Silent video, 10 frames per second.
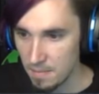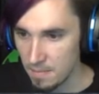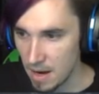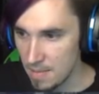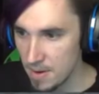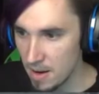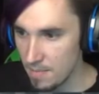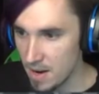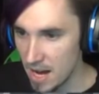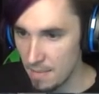Maybe
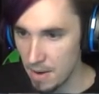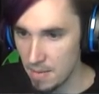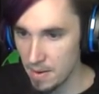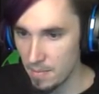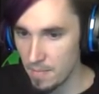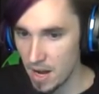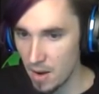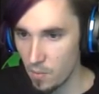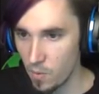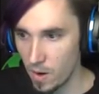I'm not. Maybe I'm
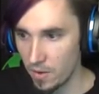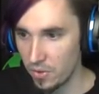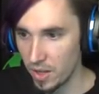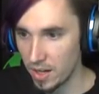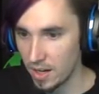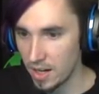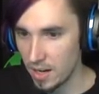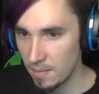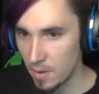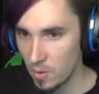not where I think I
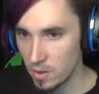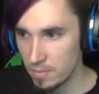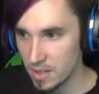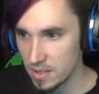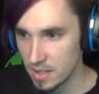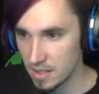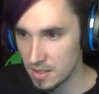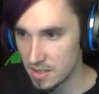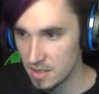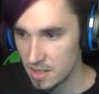am. Holy
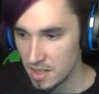biscuits.